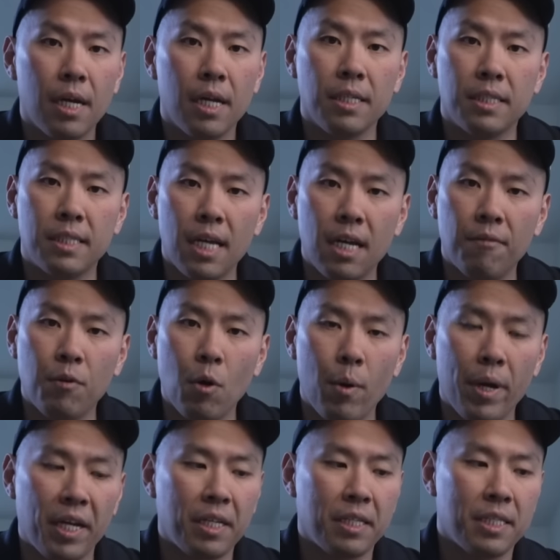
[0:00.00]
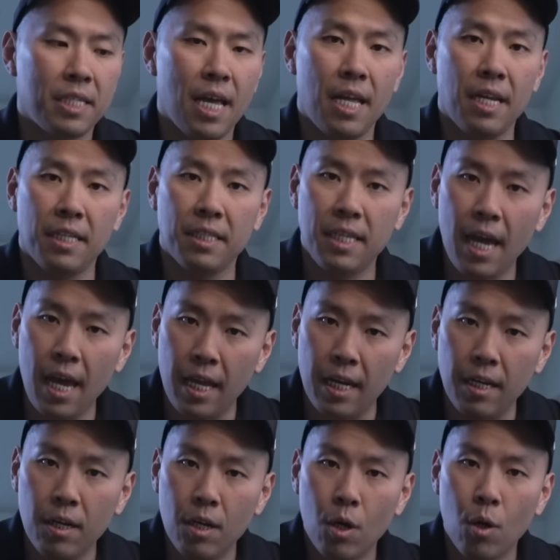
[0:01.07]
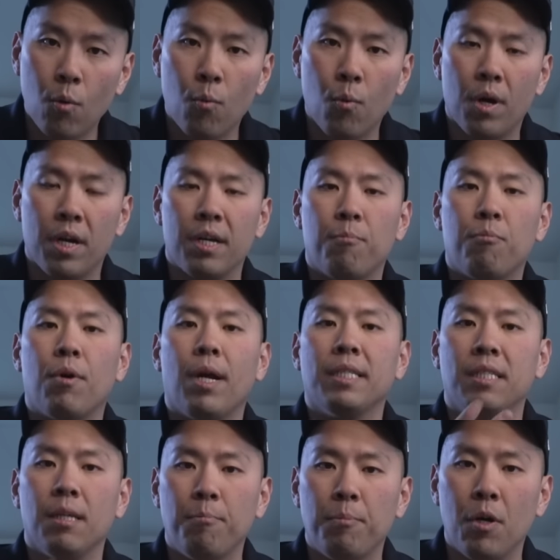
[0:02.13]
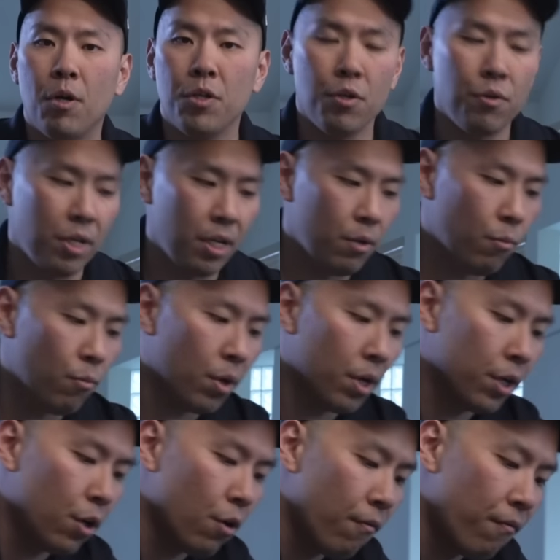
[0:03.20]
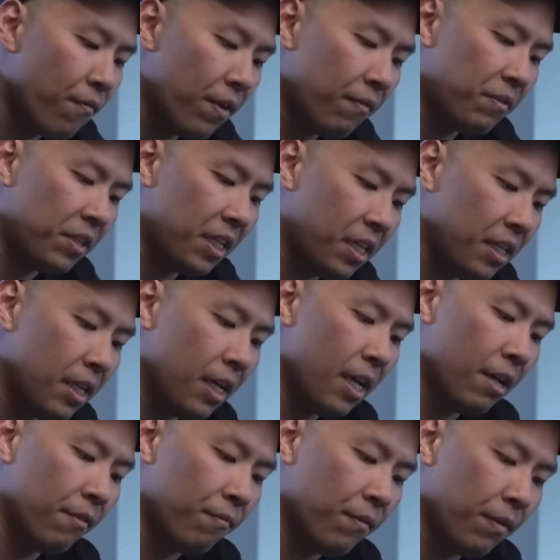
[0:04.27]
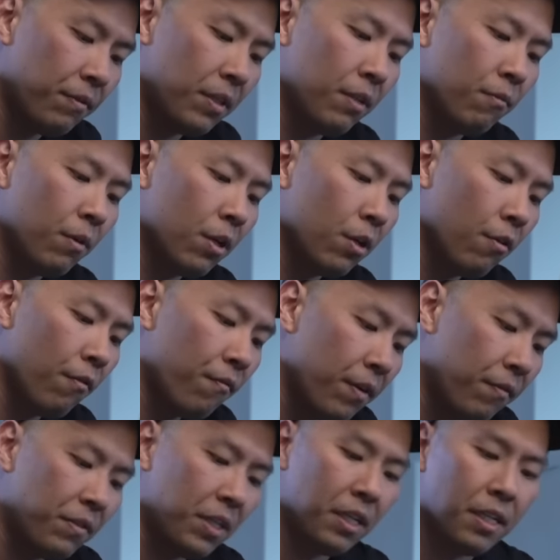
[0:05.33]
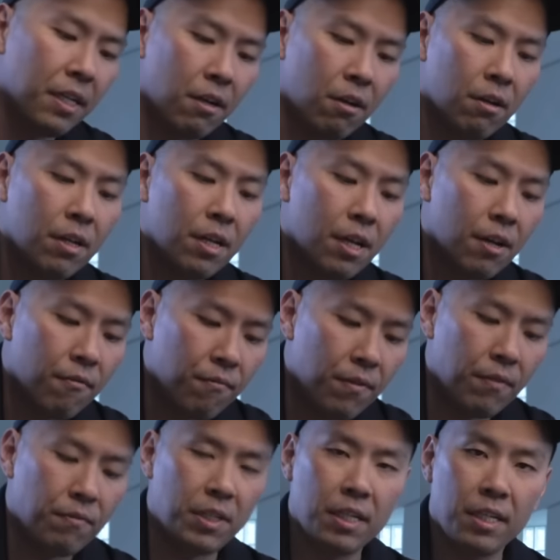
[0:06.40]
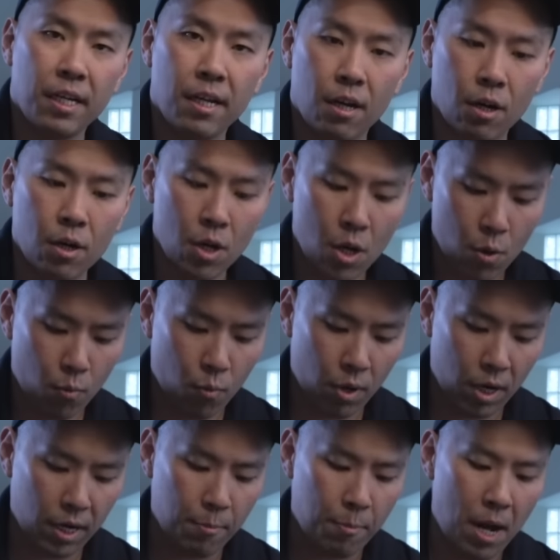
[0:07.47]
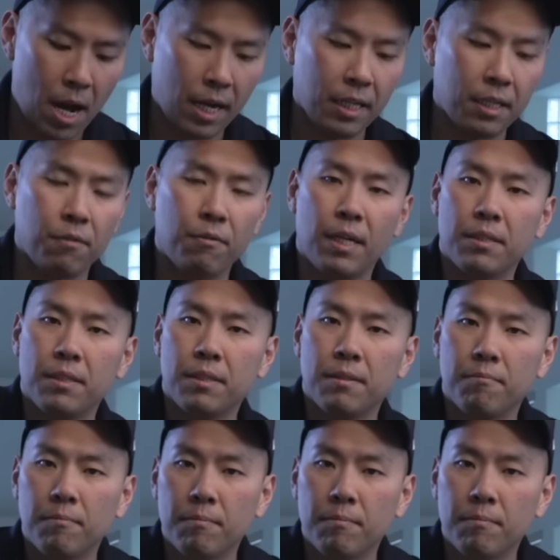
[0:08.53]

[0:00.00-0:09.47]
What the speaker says: Instead of going 10 and 10, we're gonna press up a unit. We're gonna go 15 and 15. We're gonna go 15 here, 15 here. We're gonna pocket the rest.